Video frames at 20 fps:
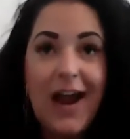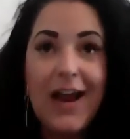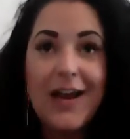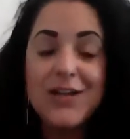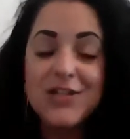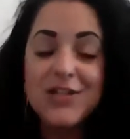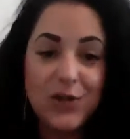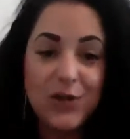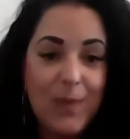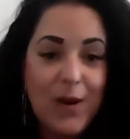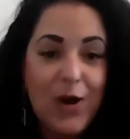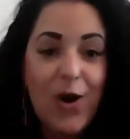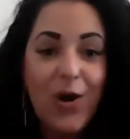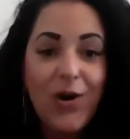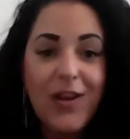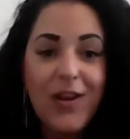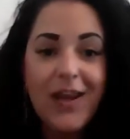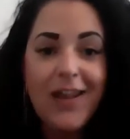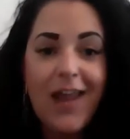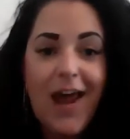I took my
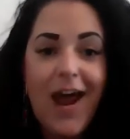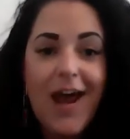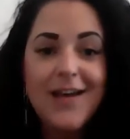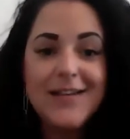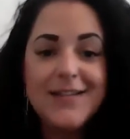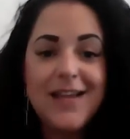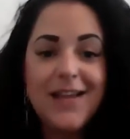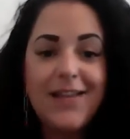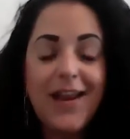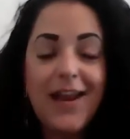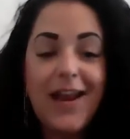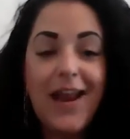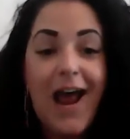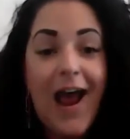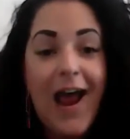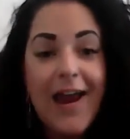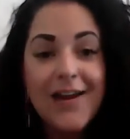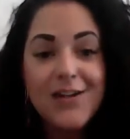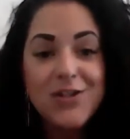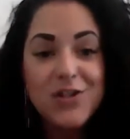Harley class, and then
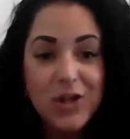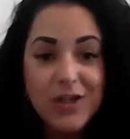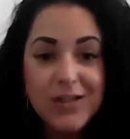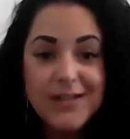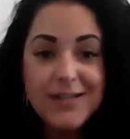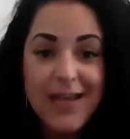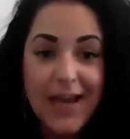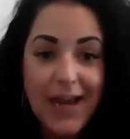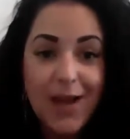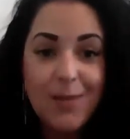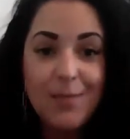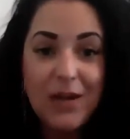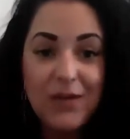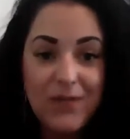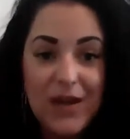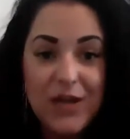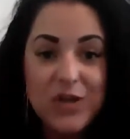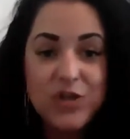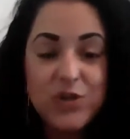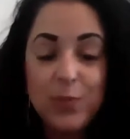I started saying at my
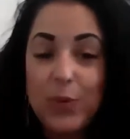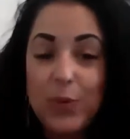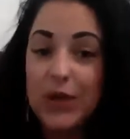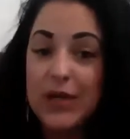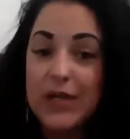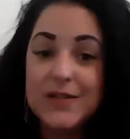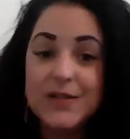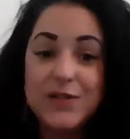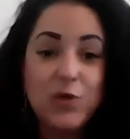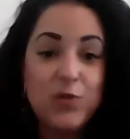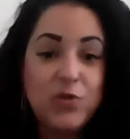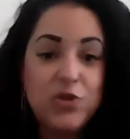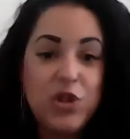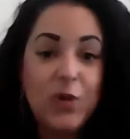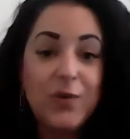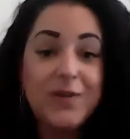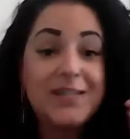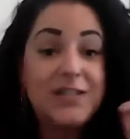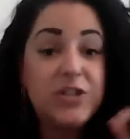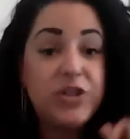facial parties, no
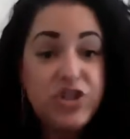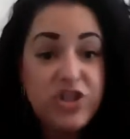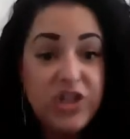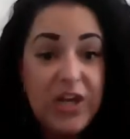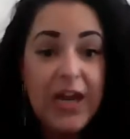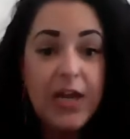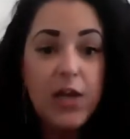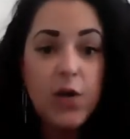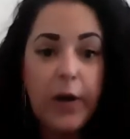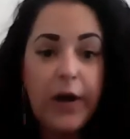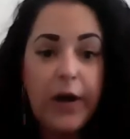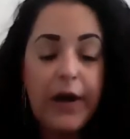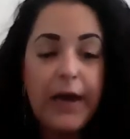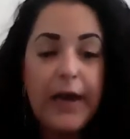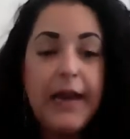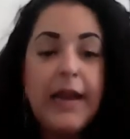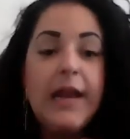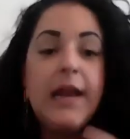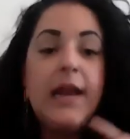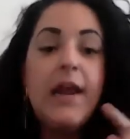joke, since January,